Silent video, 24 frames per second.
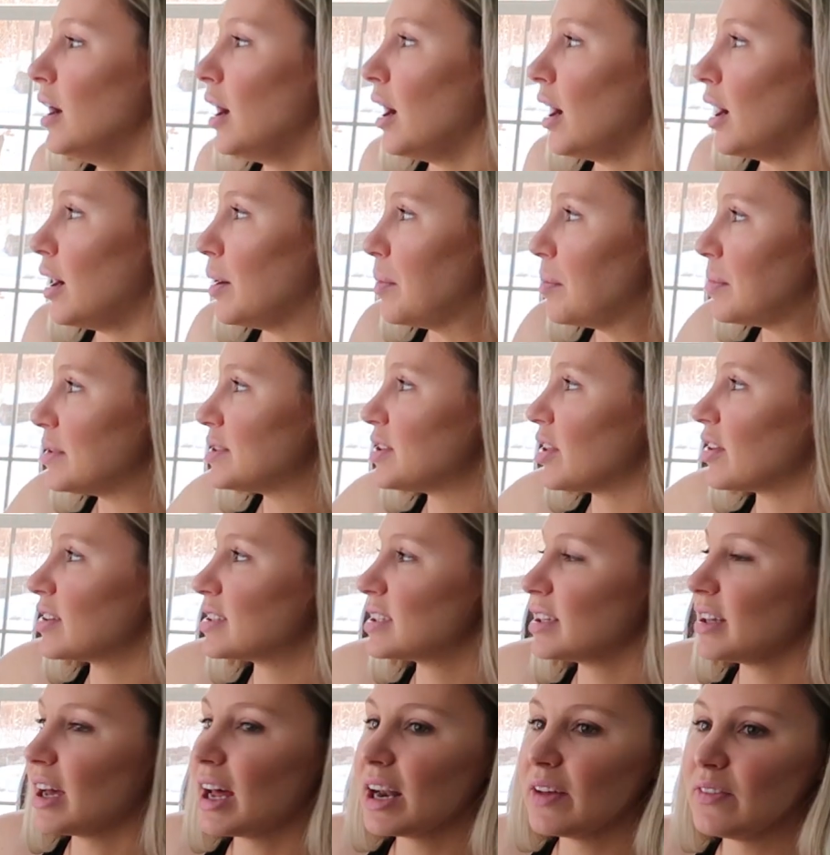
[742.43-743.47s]
So
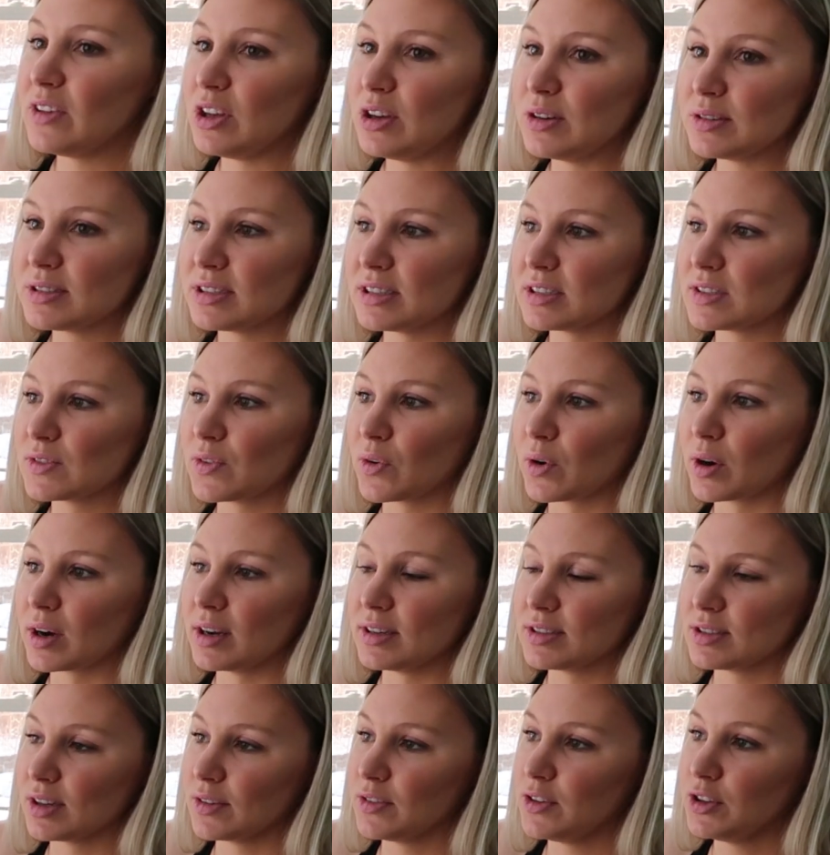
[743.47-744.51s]
there's a lot of uses for
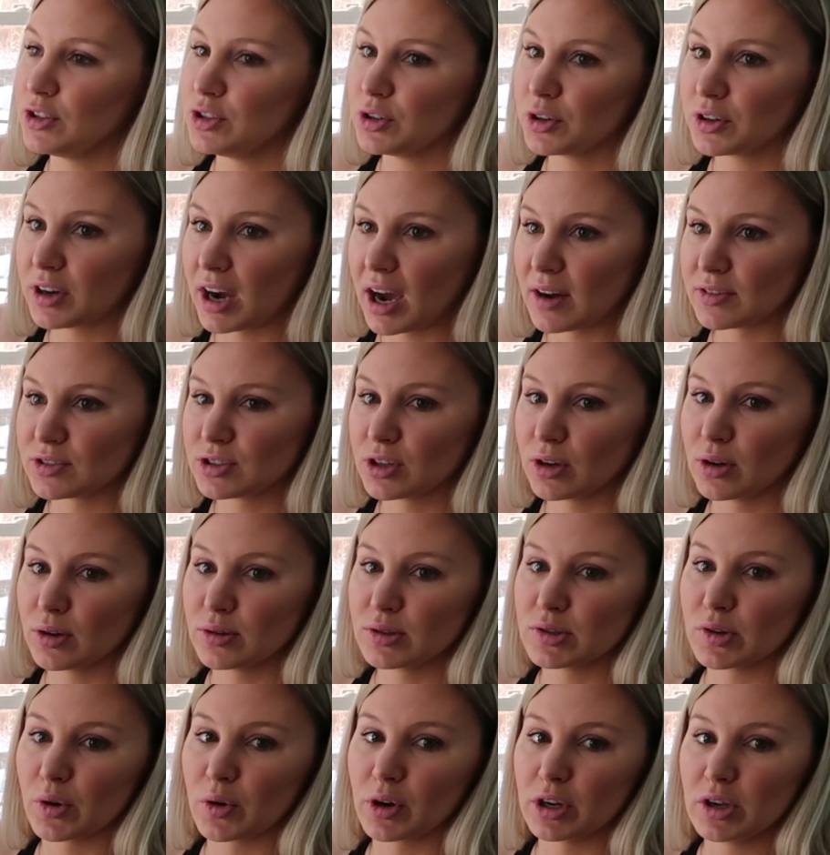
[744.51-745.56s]
it. So if you do craft
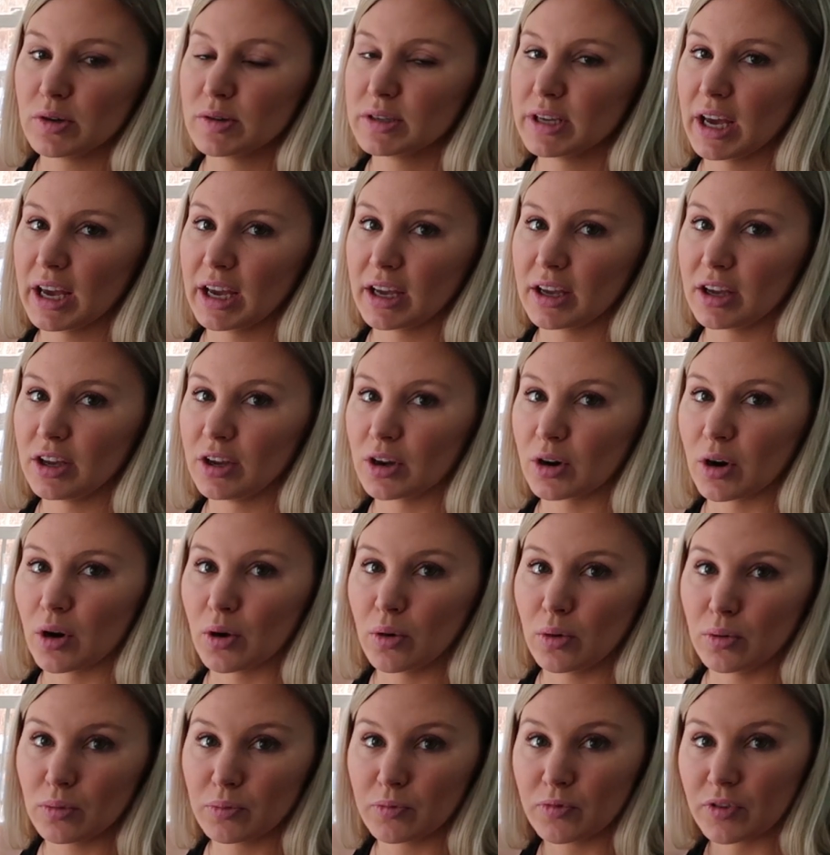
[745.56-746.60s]
shows or you take your
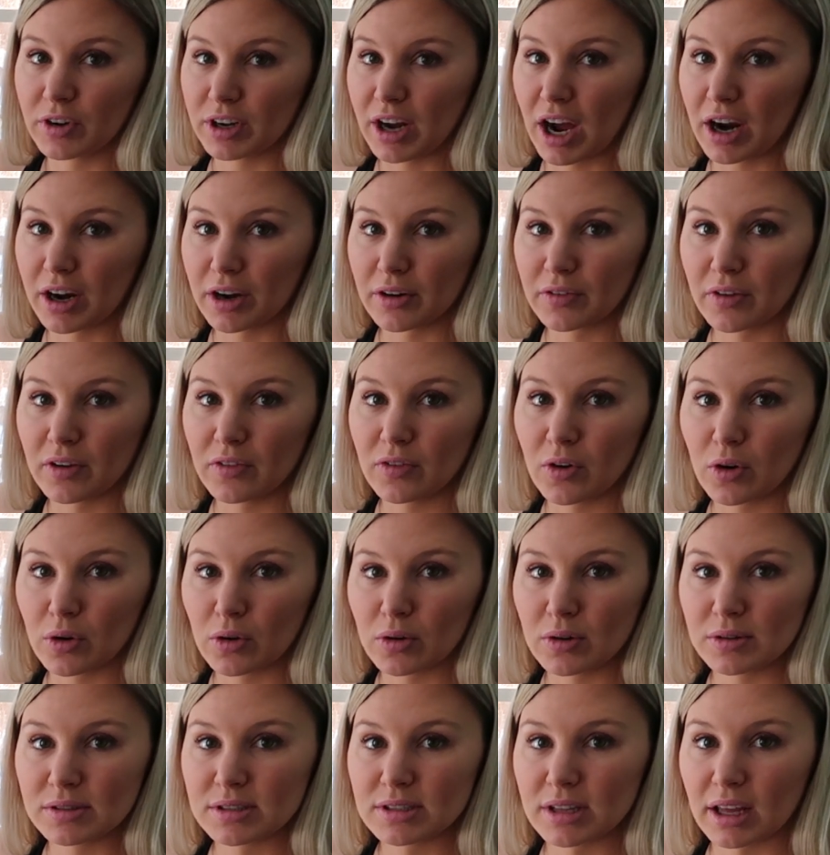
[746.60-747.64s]
own photography
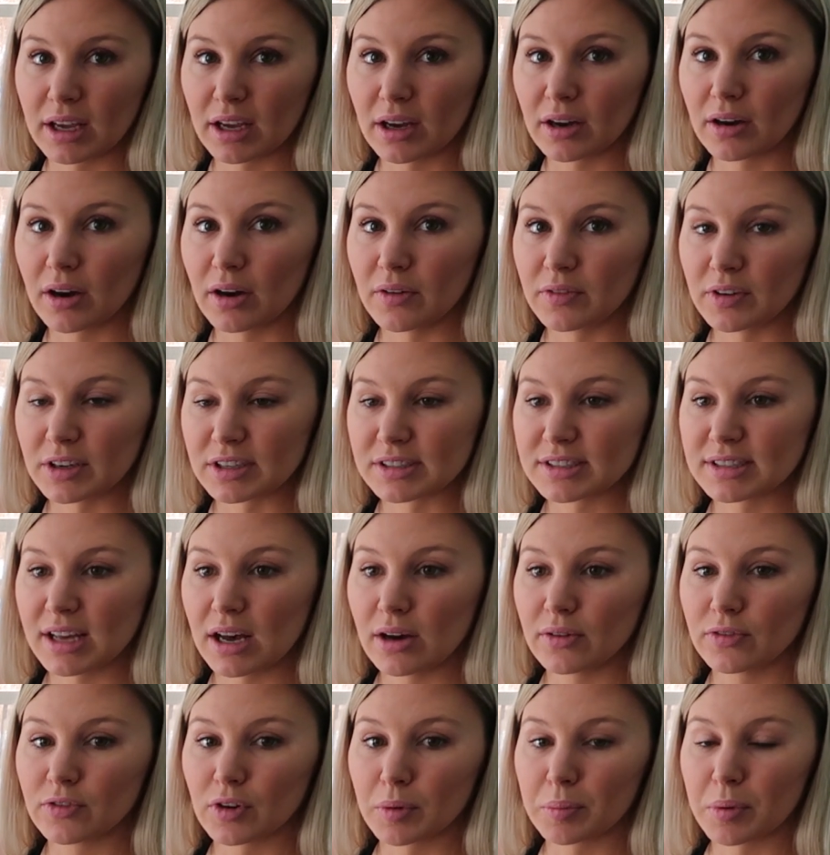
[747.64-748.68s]
photos like of
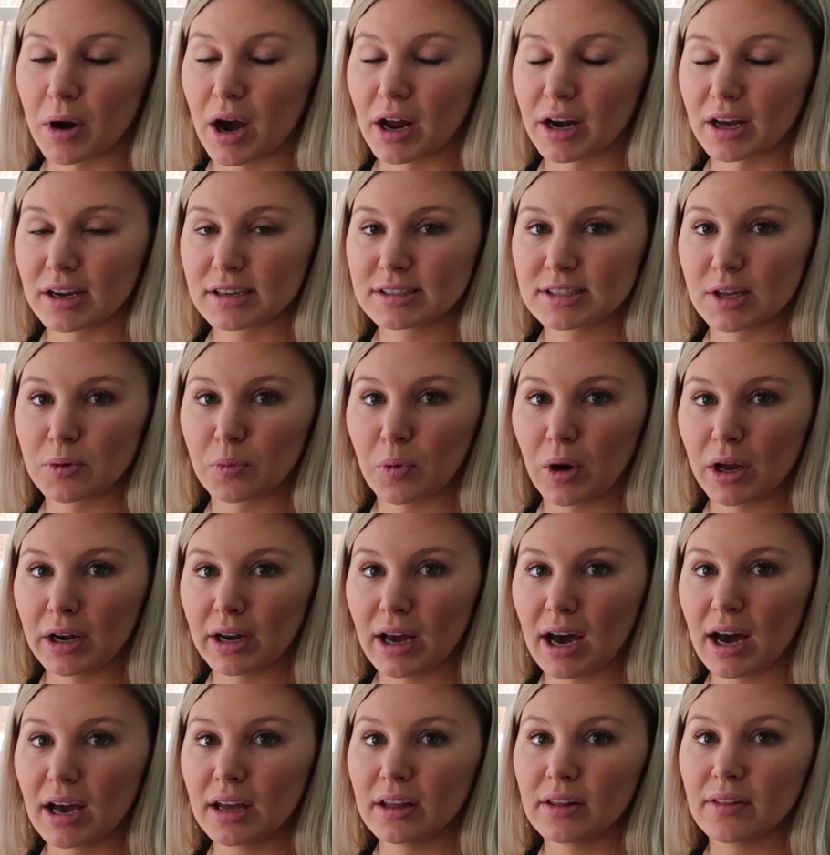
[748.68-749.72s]
yourself for products and
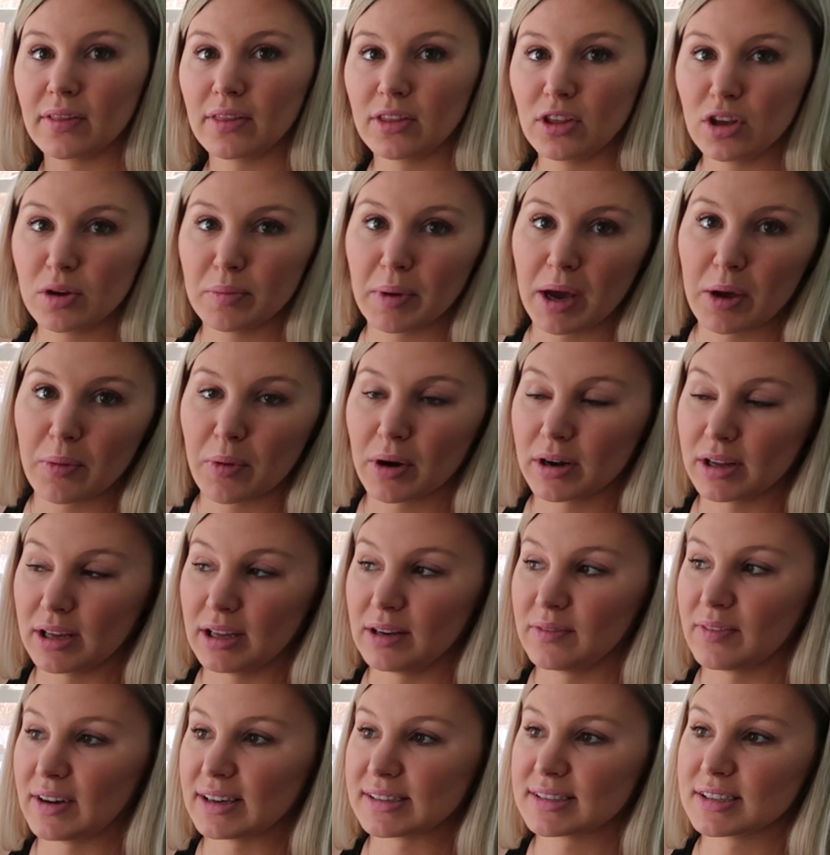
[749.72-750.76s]
whatnot, you might want to
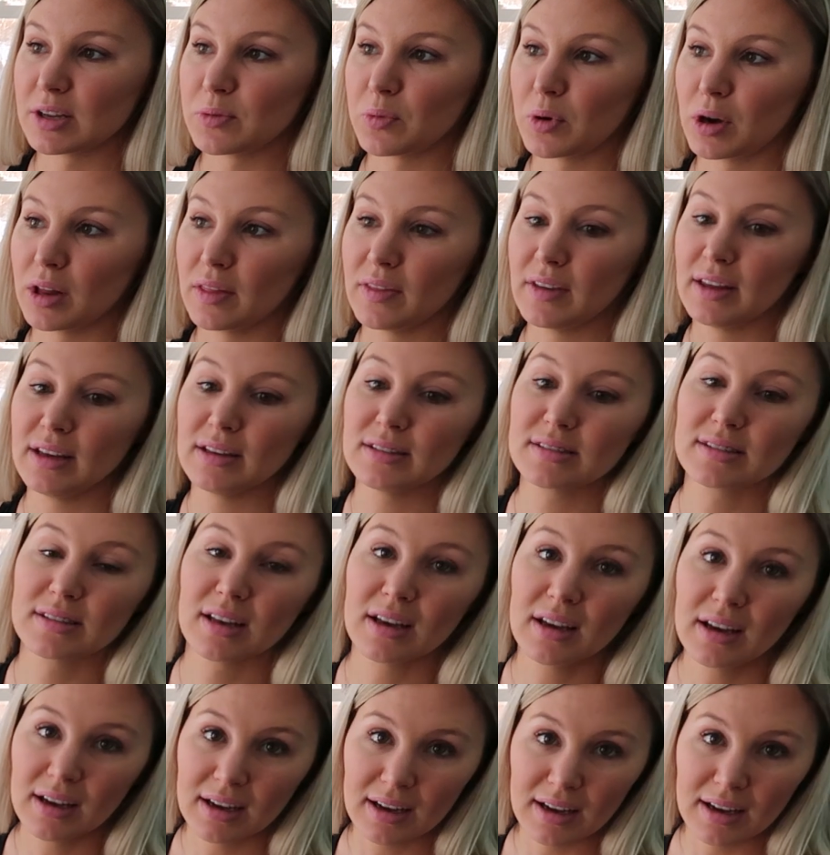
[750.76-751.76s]
invest in one of these.